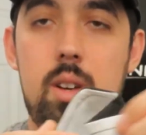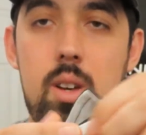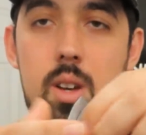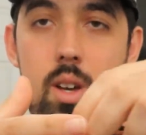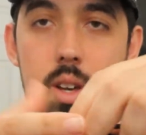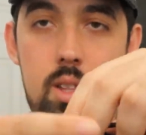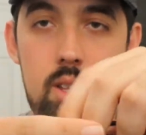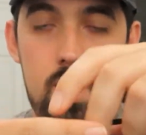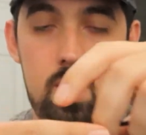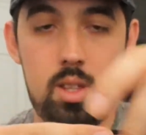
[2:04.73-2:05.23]

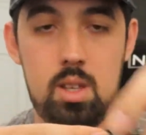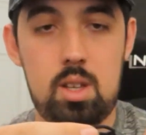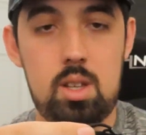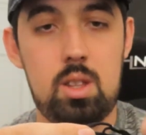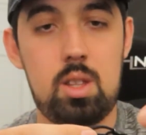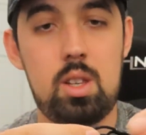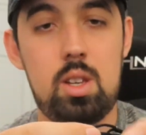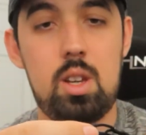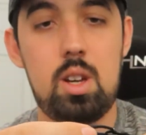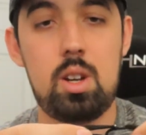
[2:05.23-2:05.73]
And then the,
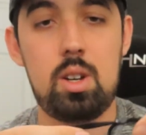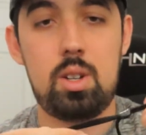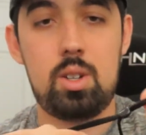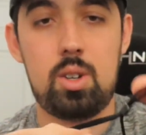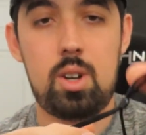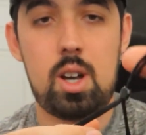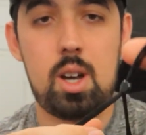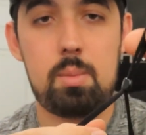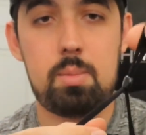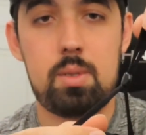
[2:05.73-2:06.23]
the ear
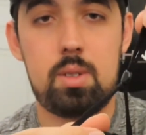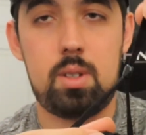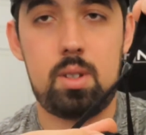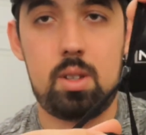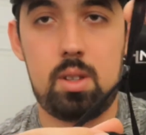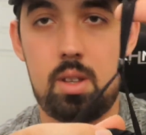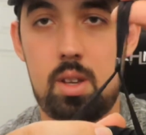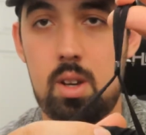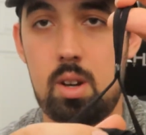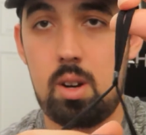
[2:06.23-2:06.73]
straps,
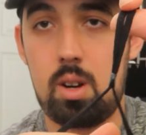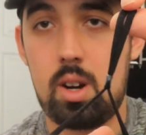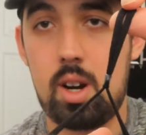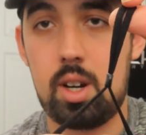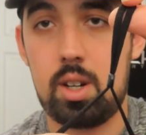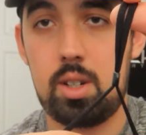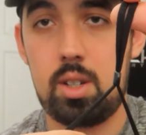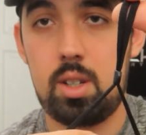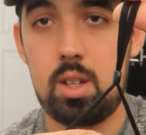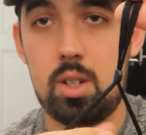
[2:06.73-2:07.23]
they are
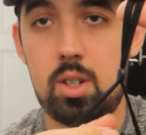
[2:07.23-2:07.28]
actually